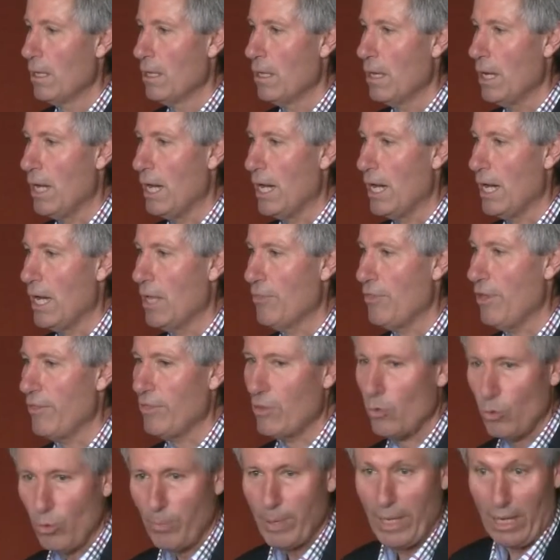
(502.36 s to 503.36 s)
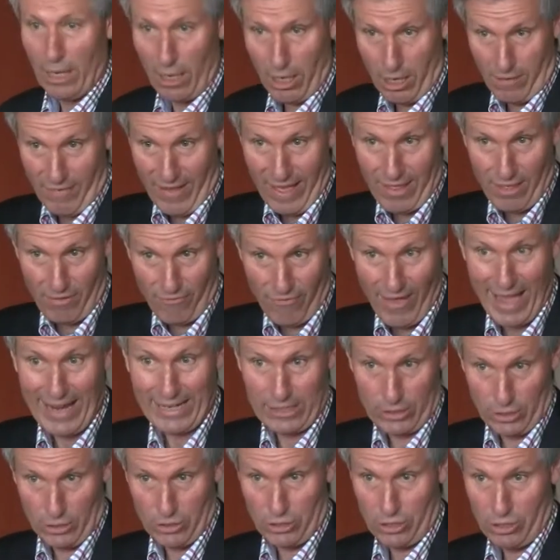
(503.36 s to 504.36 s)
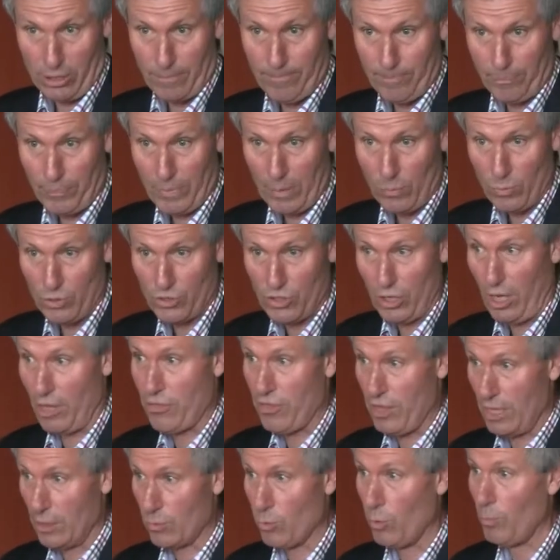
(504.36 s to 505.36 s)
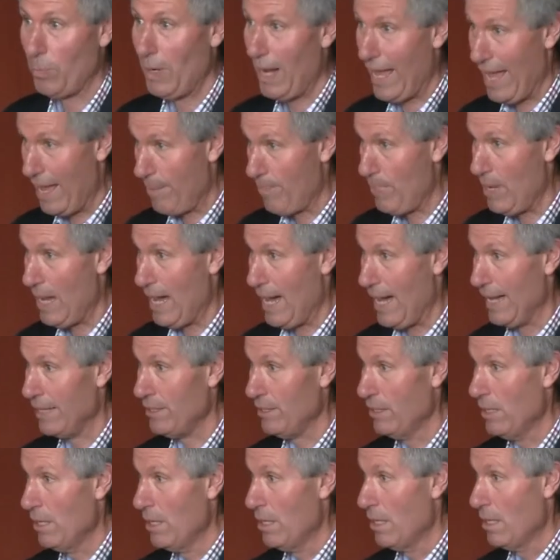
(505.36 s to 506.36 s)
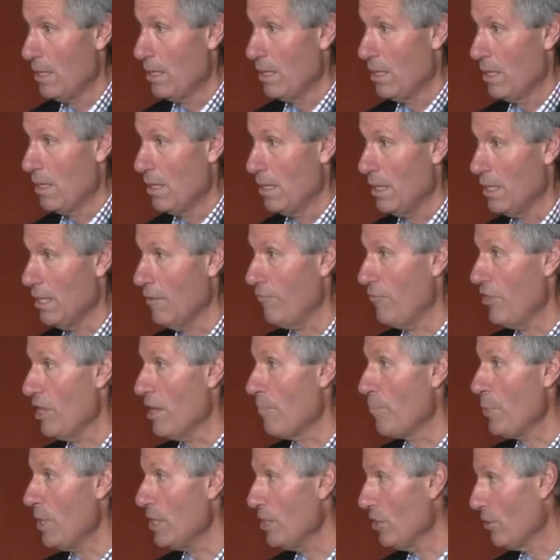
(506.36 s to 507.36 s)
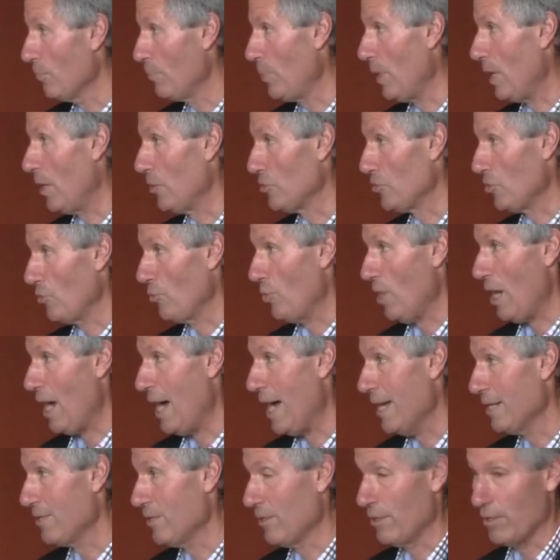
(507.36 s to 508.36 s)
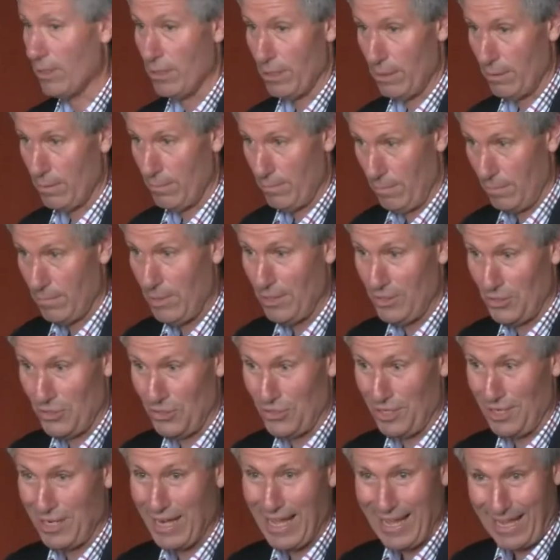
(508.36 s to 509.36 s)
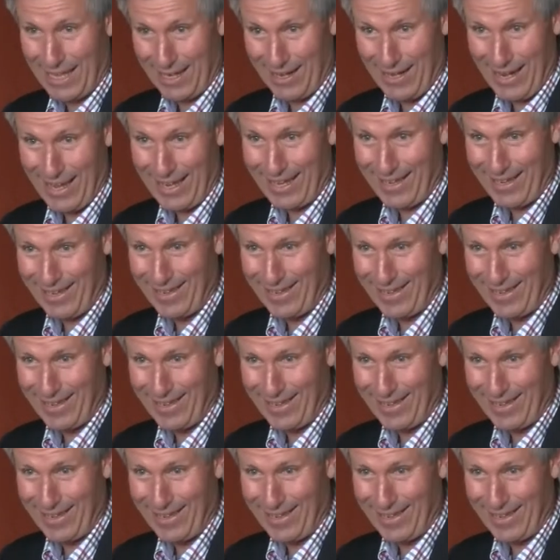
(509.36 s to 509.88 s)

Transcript: that there will be a lot of other factors which I think will play a part. And if the opinion polls are right, and this is a neck-and-neck